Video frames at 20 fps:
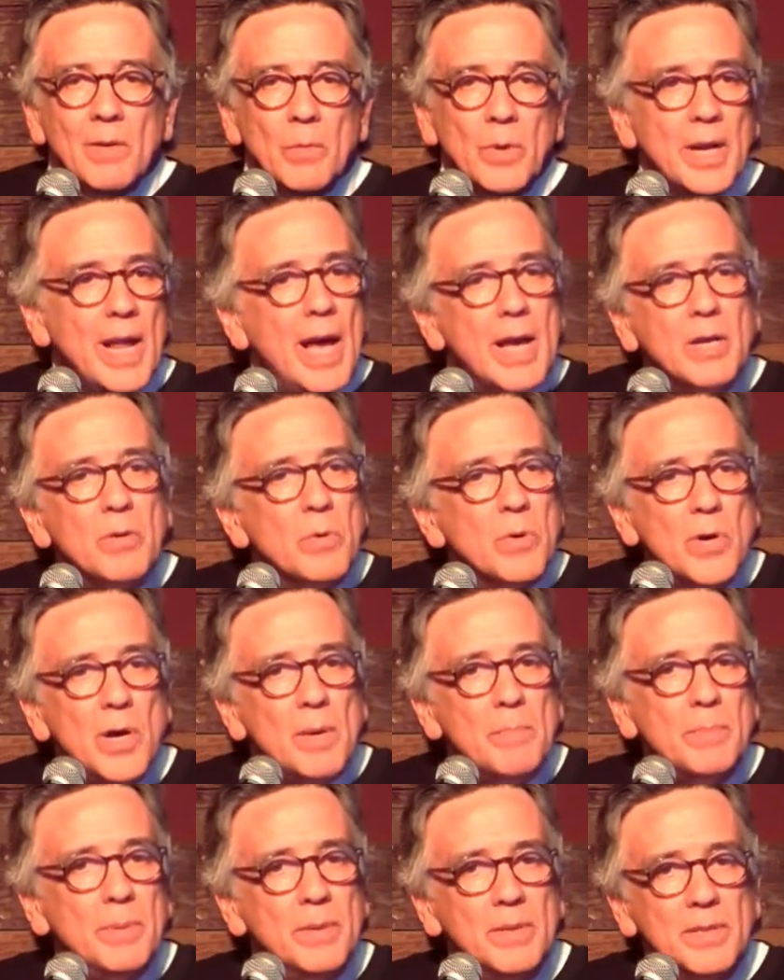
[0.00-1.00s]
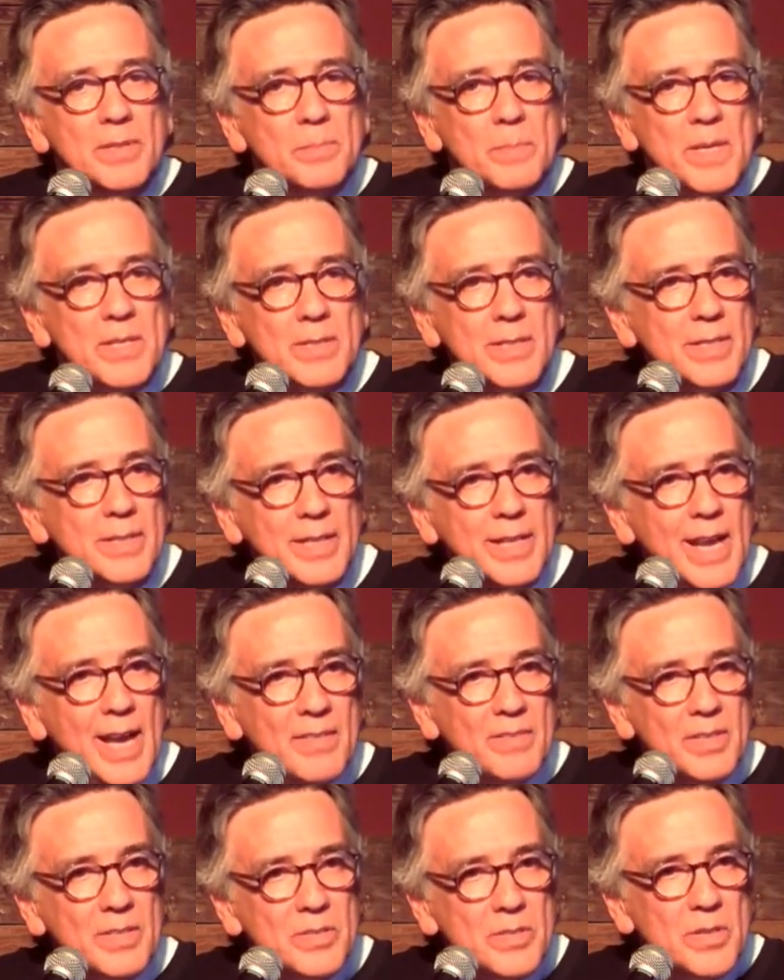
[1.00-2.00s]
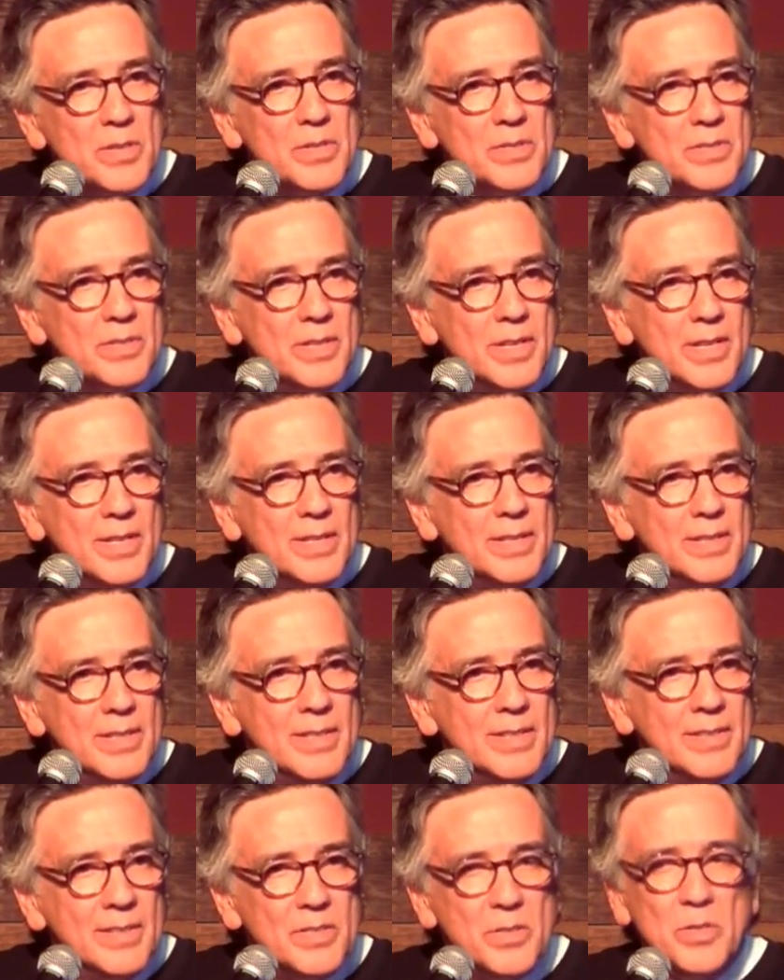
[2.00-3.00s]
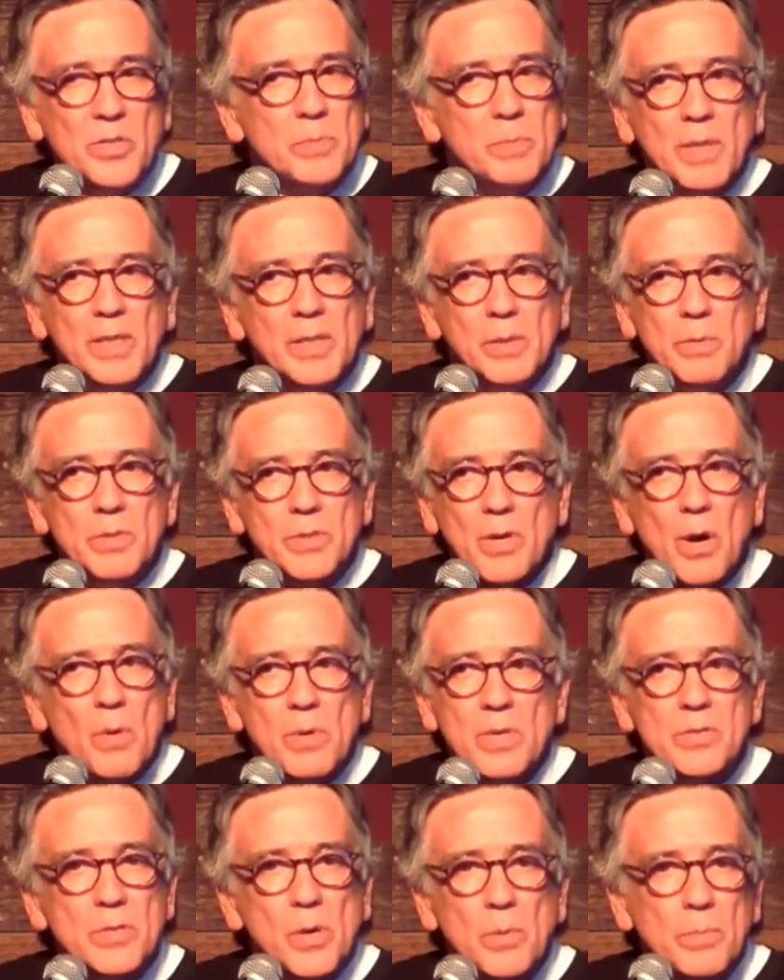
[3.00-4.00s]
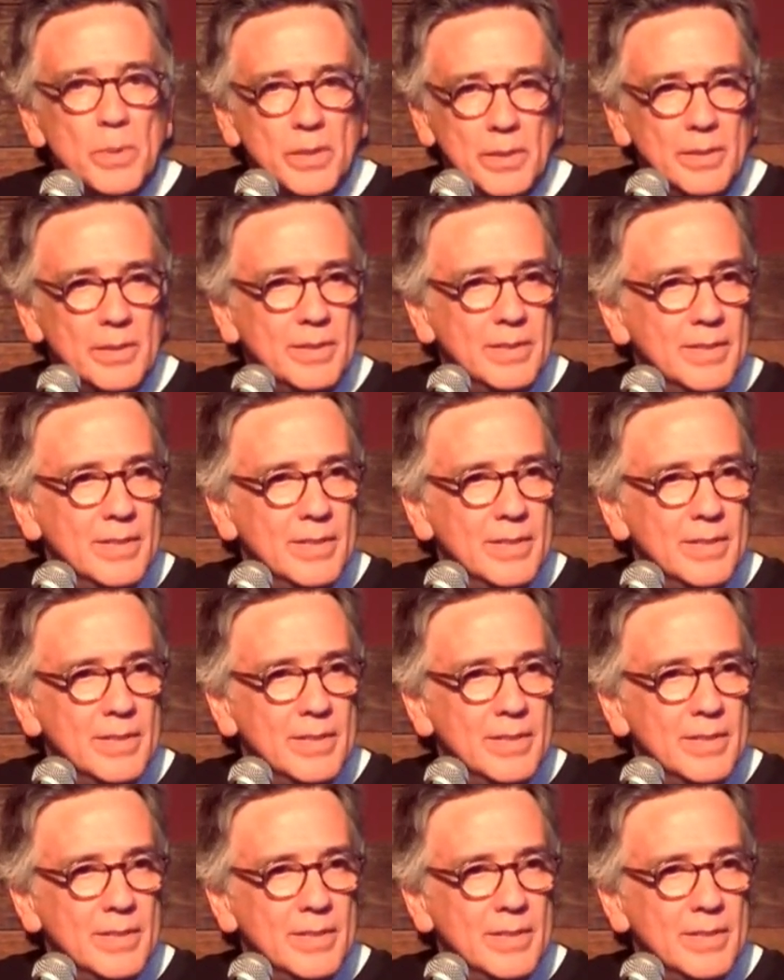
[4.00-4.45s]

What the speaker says: When I grew up, especially in the Catholic Church, the church building was always open.